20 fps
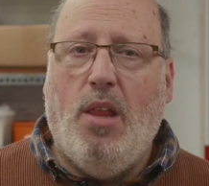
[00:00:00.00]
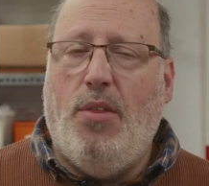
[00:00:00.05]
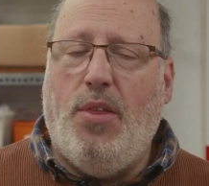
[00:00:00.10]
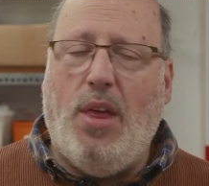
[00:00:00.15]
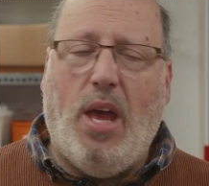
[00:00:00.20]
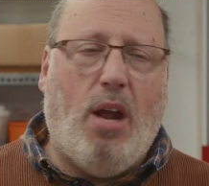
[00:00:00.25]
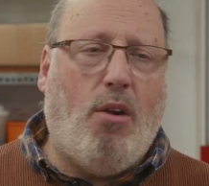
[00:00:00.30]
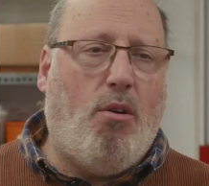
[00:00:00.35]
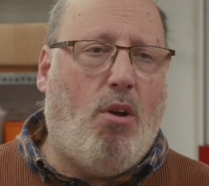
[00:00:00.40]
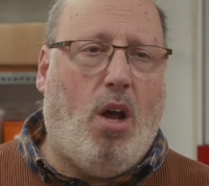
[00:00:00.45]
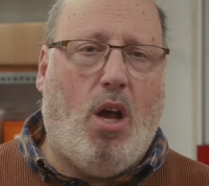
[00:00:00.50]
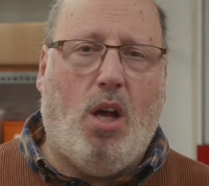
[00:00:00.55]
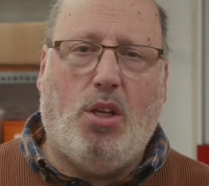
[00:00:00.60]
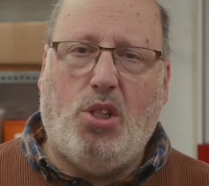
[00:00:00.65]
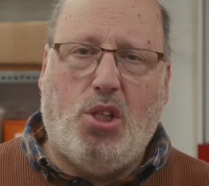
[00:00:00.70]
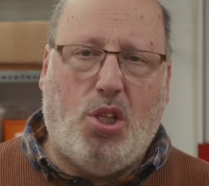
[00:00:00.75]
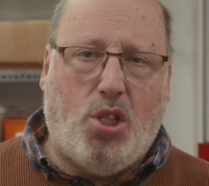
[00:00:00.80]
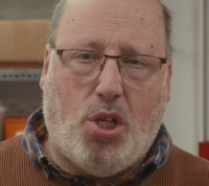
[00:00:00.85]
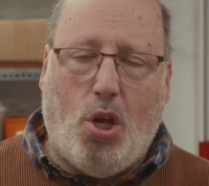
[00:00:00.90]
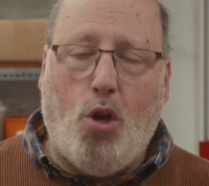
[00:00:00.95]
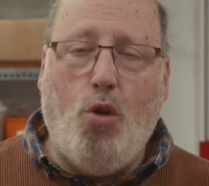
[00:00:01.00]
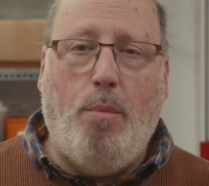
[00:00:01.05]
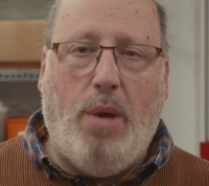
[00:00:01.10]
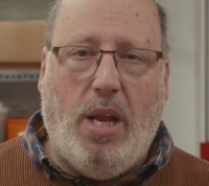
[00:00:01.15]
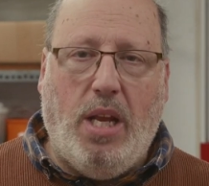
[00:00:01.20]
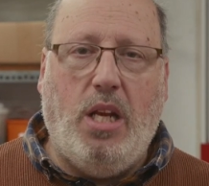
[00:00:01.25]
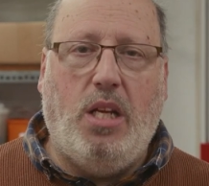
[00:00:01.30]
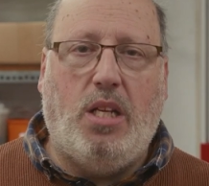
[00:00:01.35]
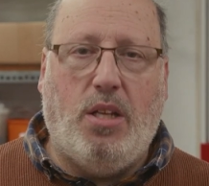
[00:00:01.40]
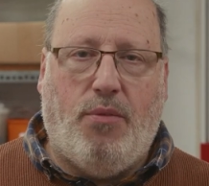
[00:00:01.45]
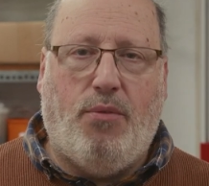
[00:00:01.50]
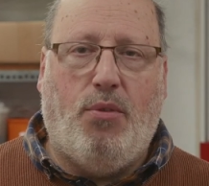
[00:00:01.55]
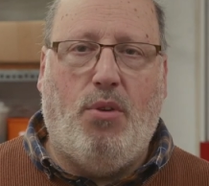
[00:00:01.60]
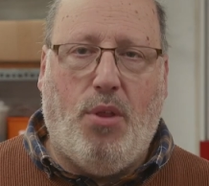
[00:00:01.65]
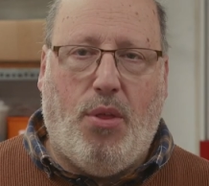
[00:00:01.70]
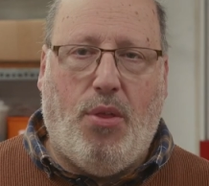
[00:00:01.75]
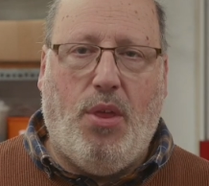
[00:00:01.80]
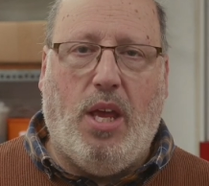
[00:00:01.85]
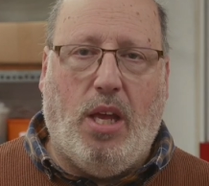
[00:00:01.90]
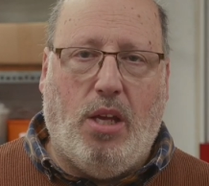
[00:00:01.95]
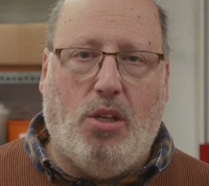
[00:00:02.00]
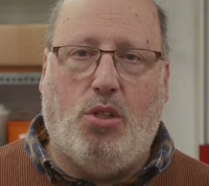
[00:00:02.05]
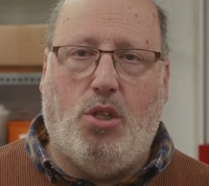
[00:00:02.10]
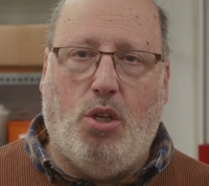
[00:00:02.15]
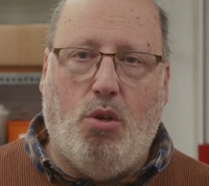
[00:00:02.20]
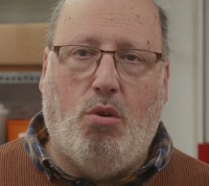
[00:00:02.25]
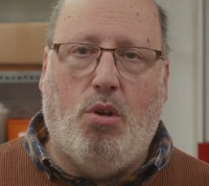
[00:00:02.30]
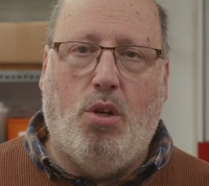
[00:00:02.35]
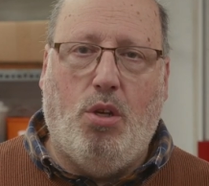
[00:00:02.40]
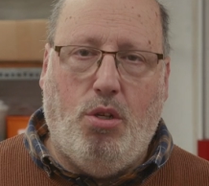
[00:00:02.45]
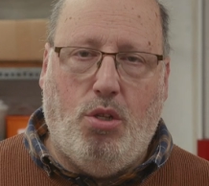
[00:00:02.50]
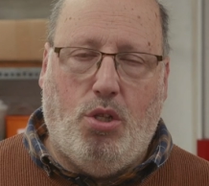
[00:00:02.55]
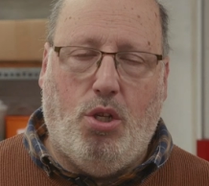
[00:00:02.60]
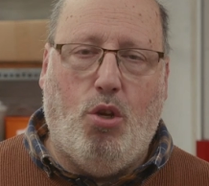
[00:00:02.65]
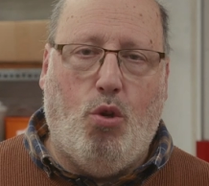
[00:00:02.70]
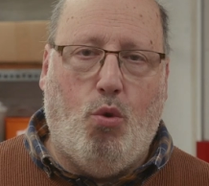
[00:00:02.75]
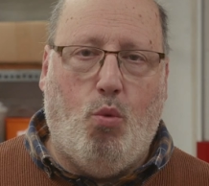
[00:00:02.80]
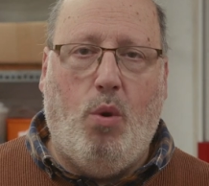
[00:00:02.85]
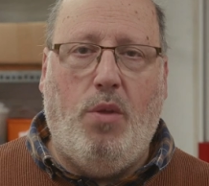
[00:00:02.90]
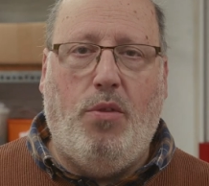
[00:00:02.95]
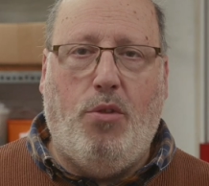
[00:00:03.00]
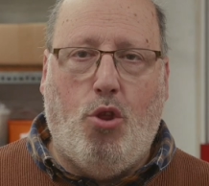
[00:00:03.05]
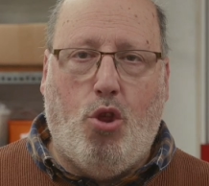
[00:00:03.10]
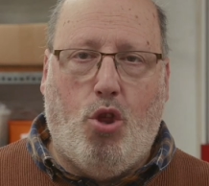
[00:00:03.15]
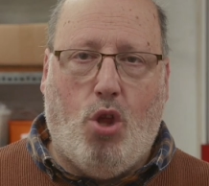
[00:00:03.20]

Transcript: there are so many different things you can do with